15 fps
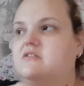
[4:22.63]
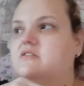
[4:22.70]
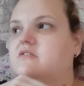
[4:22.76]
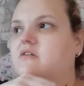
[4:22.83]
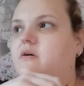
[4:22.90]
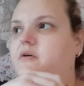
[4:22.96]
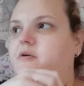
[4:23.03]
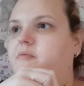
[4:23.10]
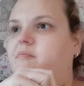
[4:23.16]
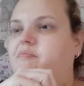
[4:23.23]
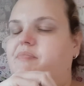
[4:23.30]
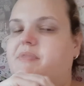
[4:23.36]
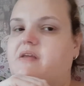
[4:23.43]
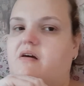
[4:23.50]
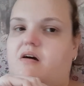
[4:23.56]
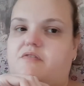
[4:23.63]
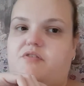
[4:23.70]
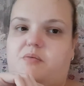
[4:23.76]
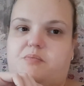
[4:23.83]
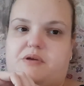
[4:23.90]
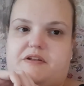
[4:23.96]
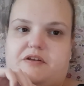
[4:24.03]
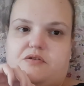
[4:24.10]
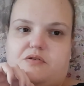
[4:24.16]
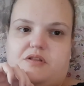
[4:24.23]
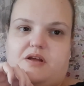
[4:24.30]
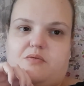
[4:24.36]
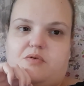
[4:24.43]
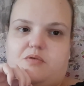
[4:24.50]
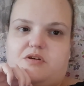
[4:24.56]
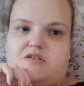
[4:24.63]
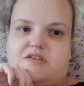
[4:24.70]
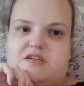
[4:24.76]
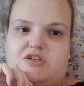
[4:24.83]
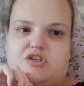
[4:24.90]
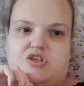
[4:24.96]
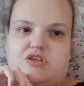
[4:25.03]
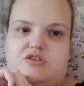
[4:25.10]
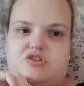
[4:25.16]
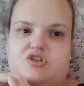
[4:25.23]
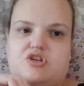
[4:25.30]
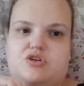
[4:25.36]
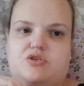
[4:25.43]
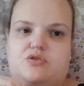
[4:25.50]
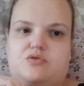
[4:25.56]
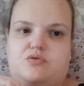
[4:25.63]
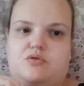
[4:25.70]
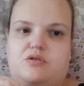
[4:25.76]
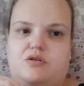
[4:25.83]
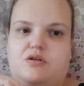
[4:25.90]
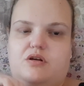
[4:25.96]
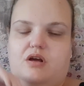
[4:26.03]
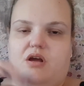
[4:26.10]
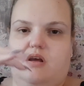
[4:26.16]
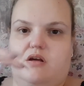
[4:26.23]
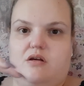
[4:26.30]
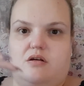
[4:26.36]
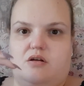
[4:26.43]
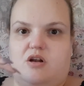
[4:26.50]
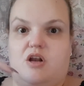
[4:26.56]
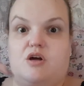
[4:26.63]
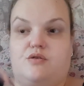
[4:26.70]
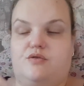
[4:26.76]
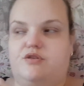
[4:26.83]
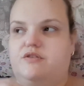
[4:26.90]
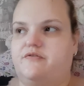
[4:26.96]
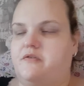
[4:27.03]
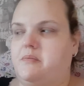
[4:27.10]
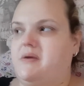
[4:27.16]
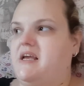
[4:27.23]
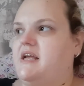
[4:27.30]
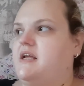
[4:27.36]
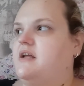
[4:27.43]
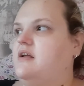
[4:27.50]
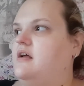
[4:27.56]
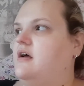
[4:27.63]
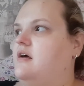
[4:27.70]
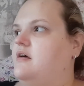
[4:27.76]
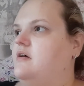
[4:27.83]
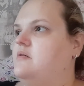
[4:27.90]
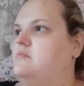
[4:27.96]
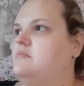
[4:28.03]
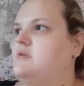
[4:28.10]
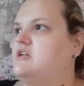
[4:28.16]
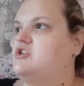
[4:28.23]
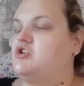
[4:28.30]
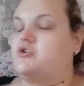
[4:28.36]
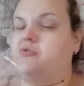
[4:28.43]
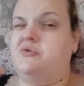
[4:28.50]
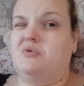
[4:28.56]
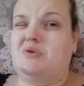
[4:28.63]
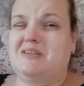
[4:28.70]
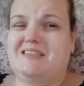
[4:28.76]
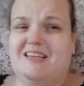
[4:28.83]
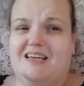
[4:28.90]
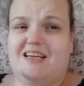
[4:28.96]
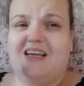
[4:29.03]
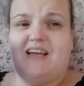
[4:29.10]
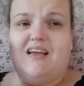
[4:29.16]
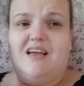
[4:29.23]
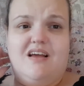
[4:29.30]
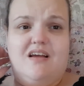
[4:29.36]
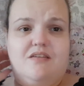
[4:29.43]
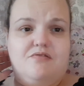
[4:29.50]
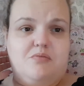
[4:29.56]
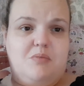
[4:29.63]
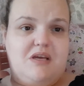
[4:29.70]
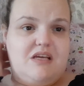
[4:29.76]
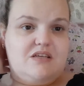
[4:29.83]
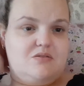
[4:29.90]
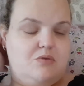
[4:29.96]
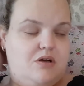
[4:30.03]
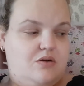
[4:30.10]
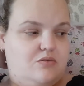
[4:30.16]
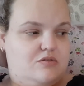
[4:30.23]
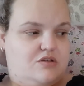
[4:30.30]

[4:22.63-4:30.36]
So I've unbidded on that one because it's just too close for me, and too noisy for me as well.